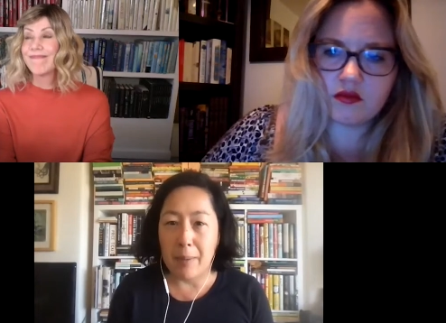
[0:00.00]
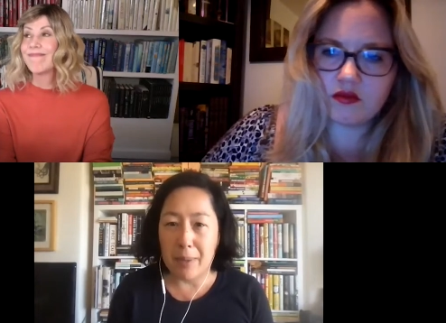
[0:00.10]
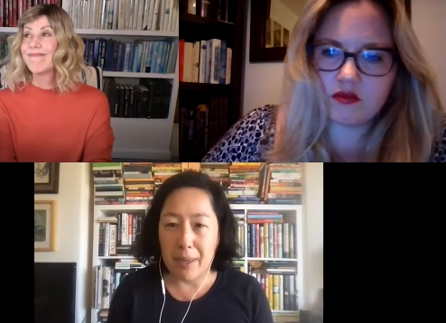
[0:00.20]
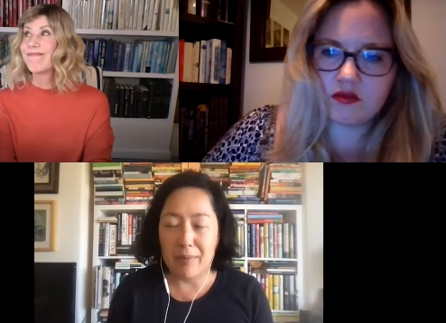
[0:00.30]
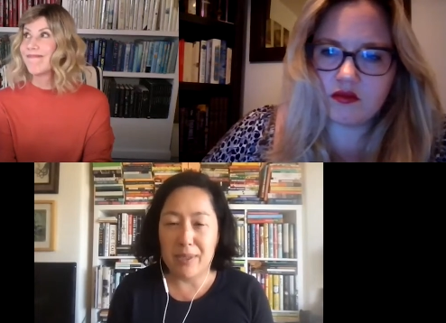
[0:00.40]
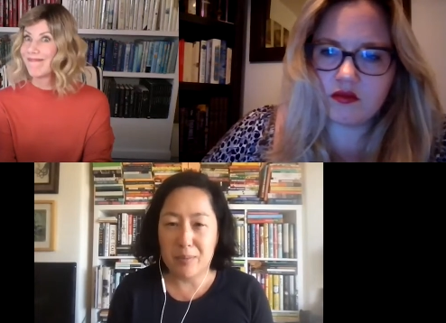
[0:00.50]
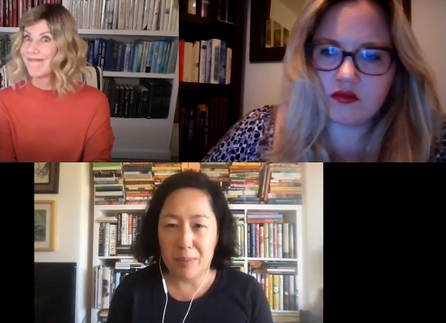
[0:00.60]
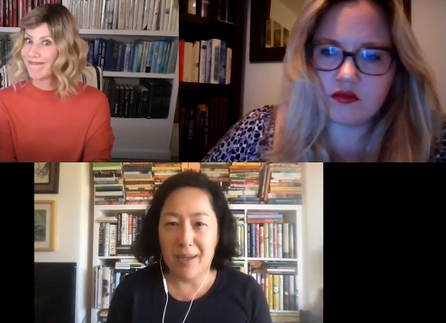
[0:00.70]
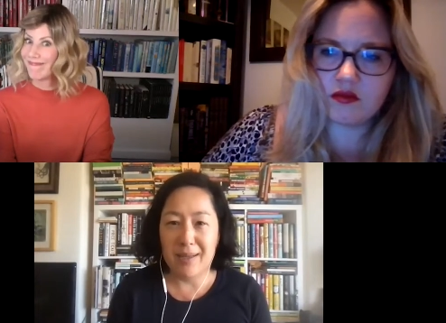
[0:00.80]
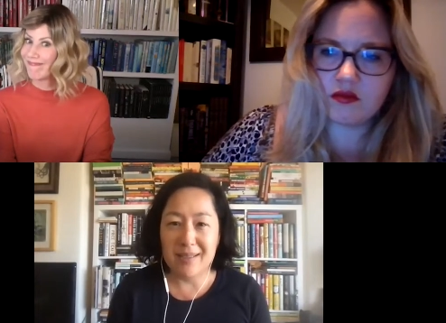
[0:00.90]
Speaker 1: bear
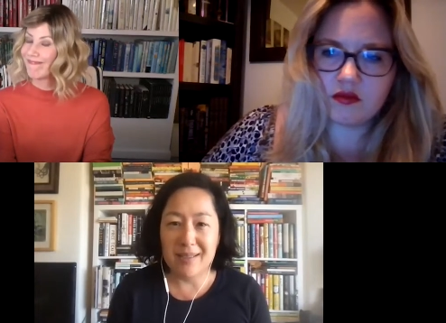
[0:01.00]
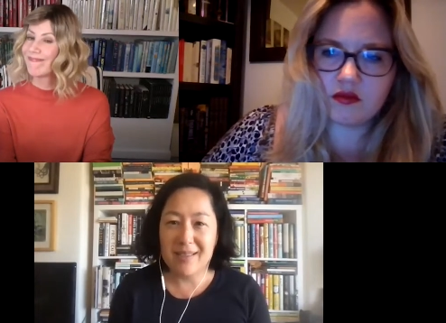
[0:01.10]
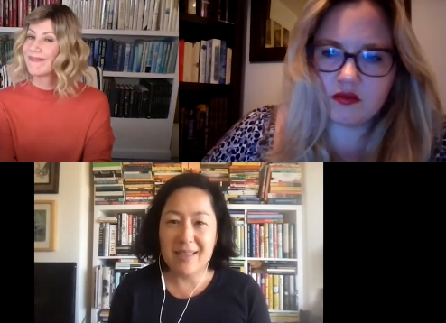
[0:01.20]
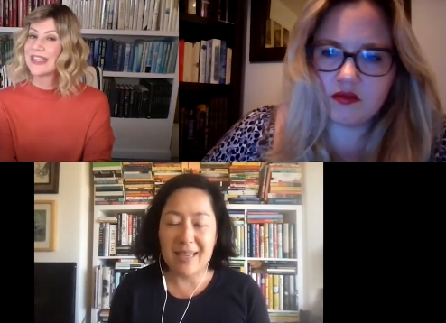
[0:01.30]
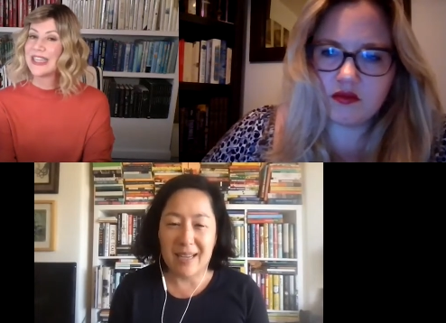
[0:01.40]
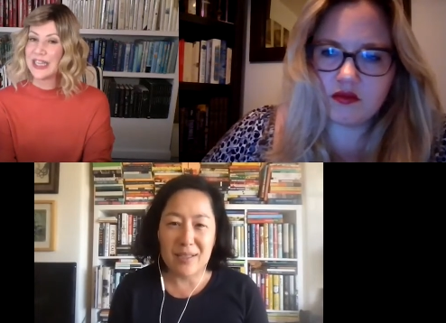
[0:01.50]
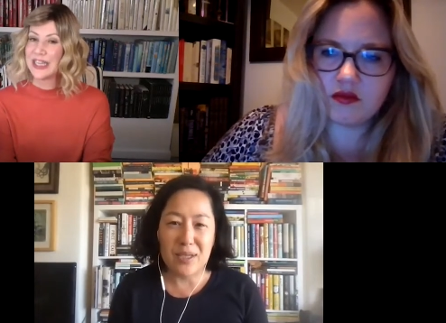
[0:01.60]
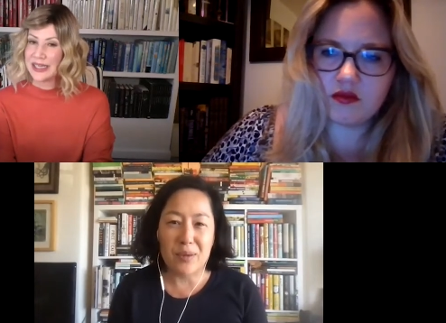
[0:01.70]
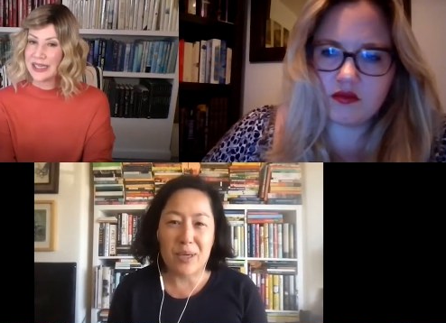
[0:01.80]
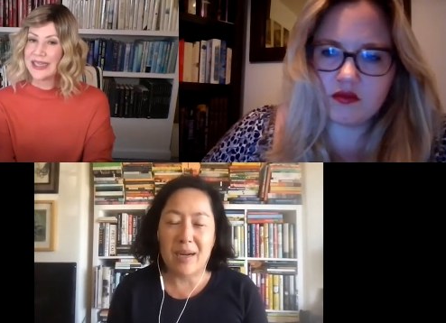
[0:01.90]
response to the nth
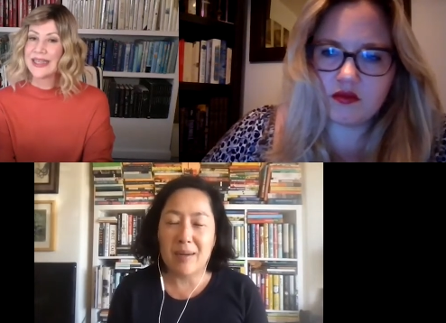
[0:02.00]
degree.